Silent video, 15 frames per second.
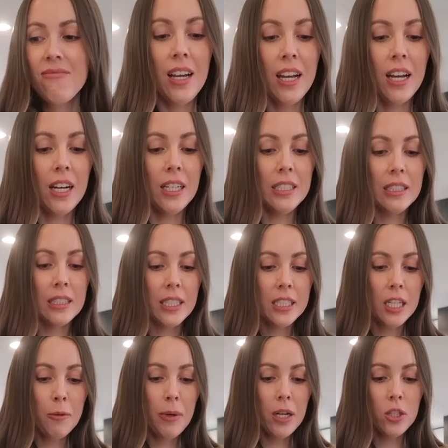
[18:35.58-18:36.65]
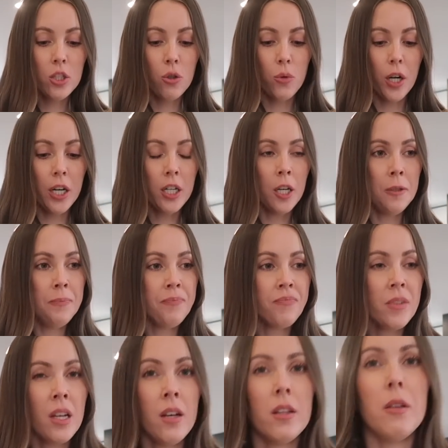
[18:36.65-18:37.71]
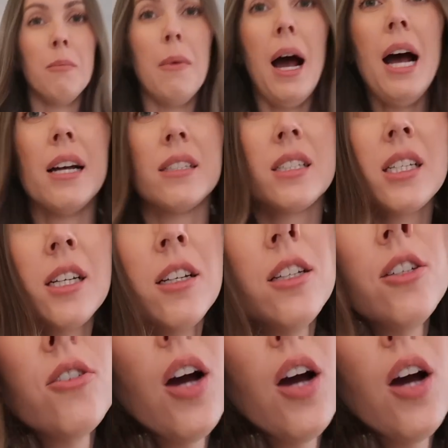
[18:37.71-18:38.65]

And let's get back to work. The mask, you